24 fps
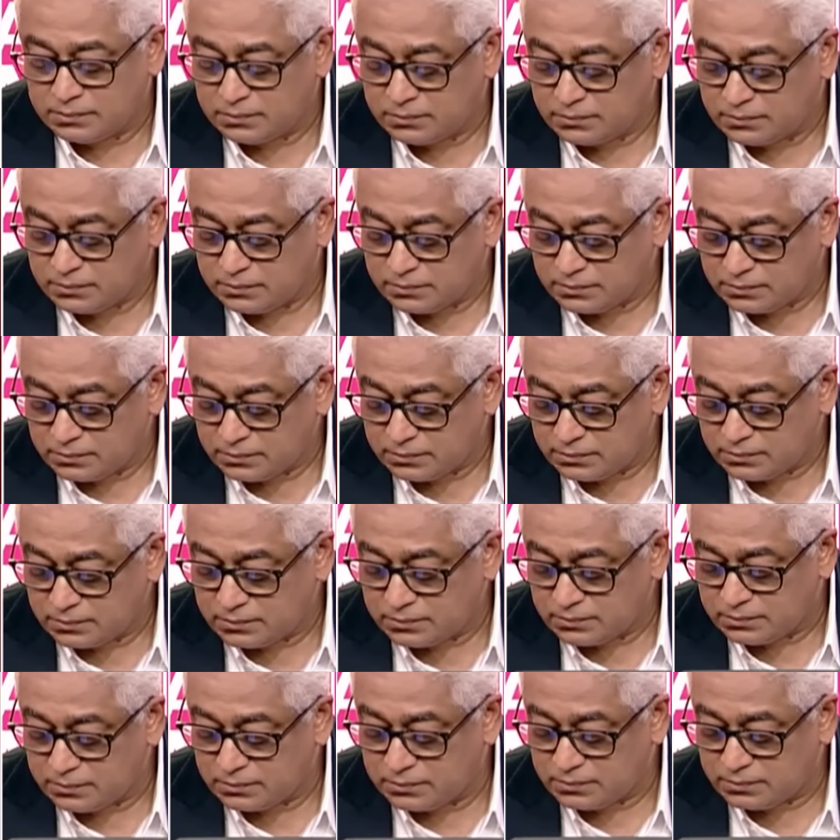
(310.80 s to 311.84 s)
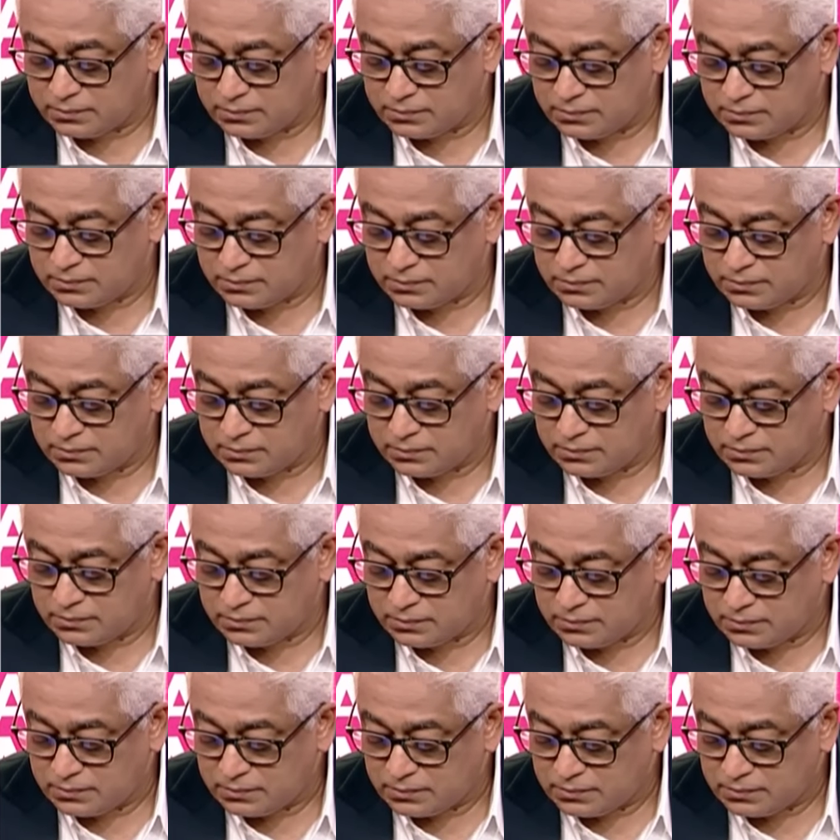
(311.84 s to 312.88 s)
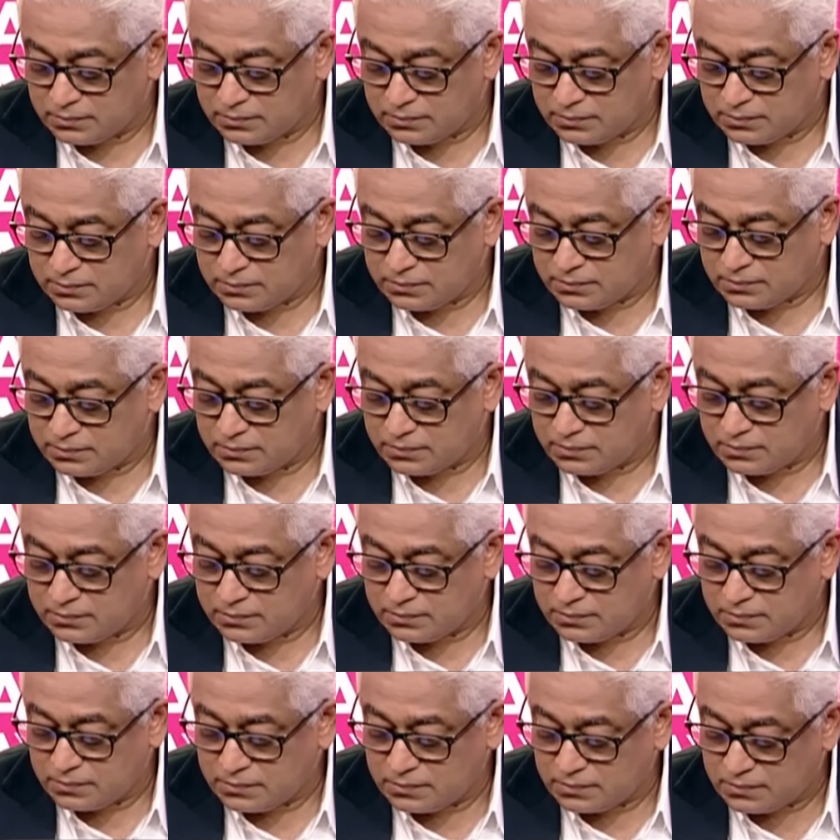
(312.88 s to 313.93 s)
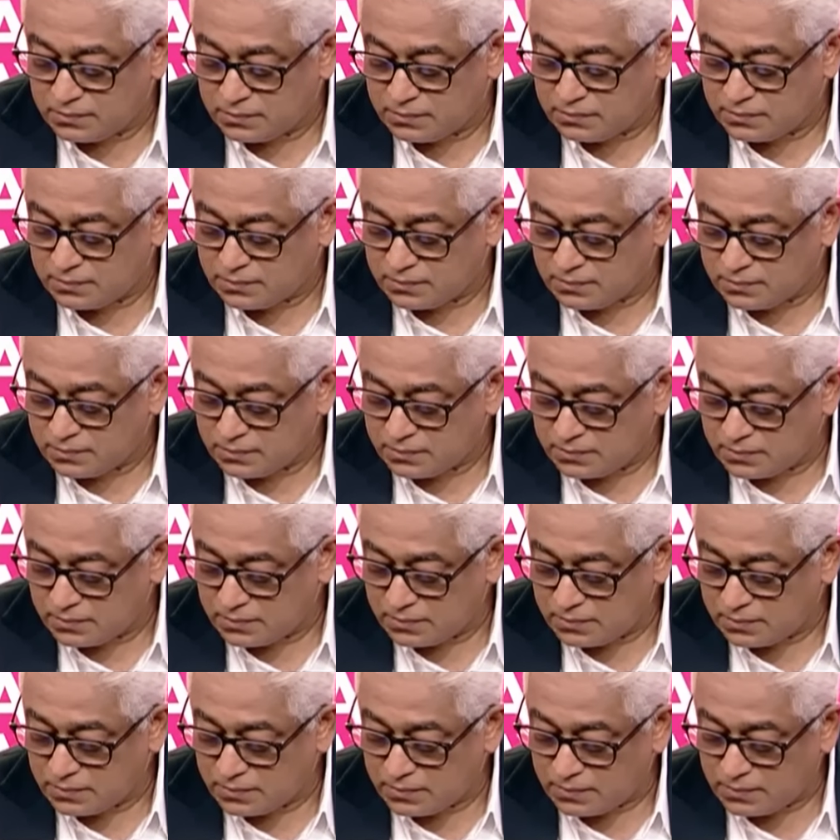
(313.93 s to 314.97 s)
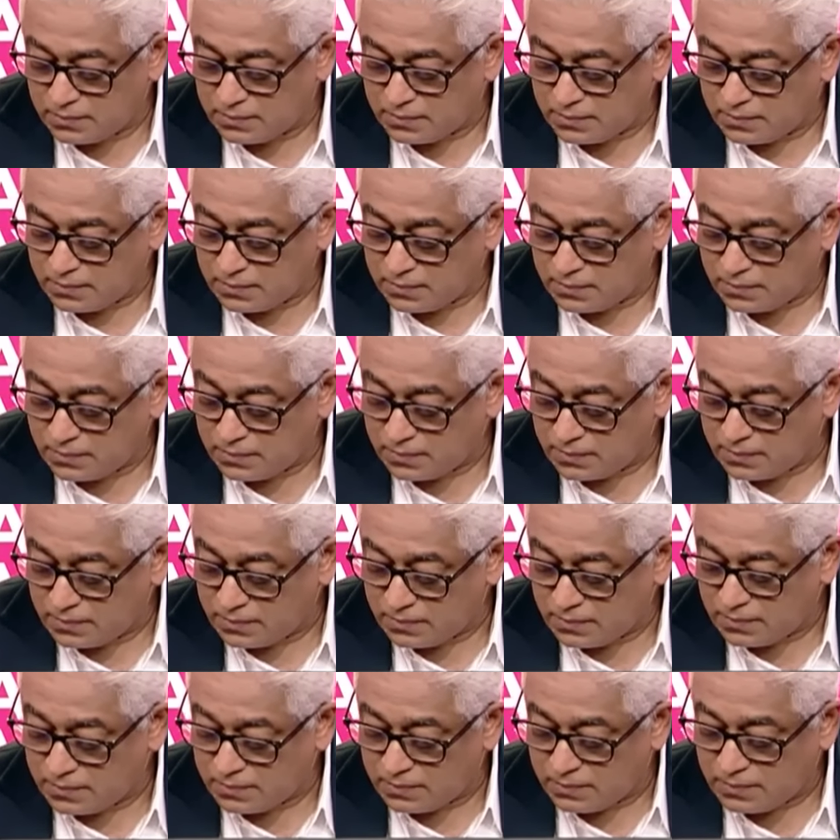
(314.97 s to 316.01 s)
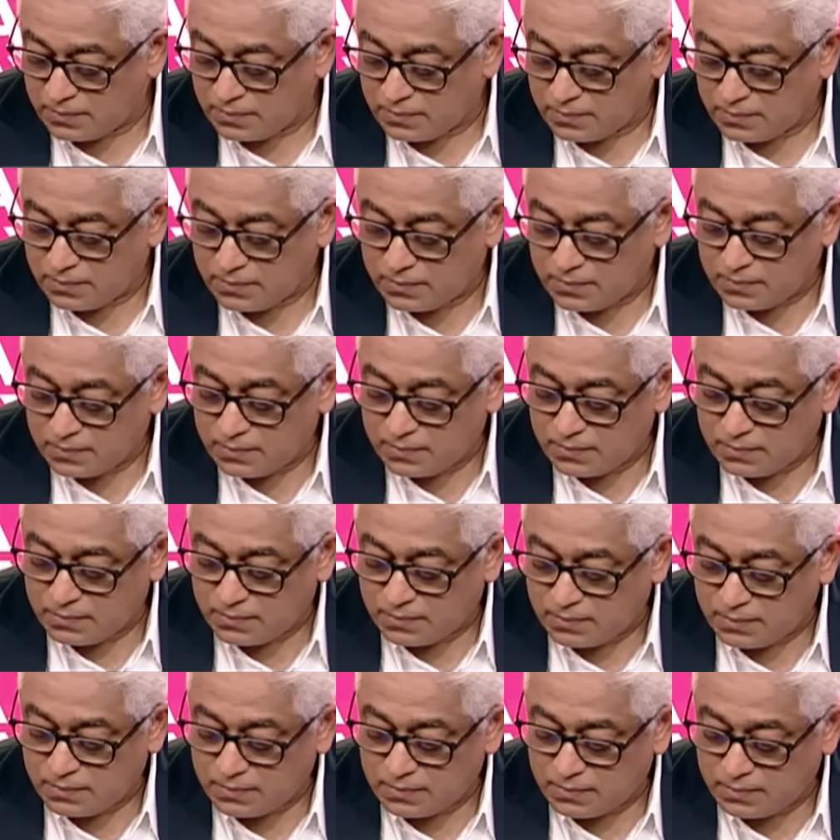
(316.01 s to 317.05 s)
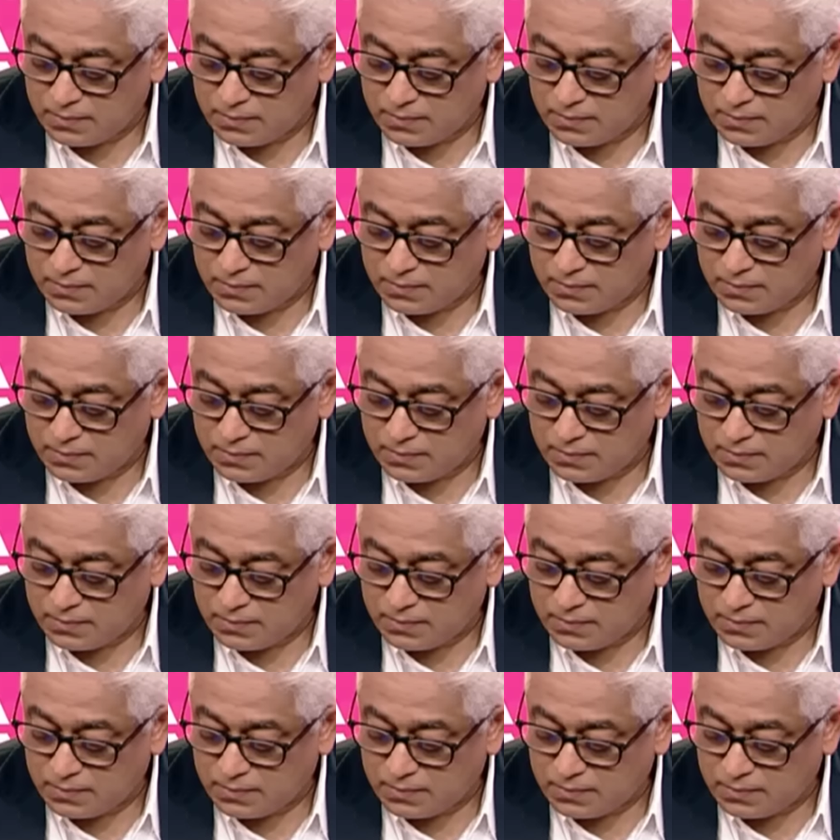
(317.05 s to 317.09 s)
(silent)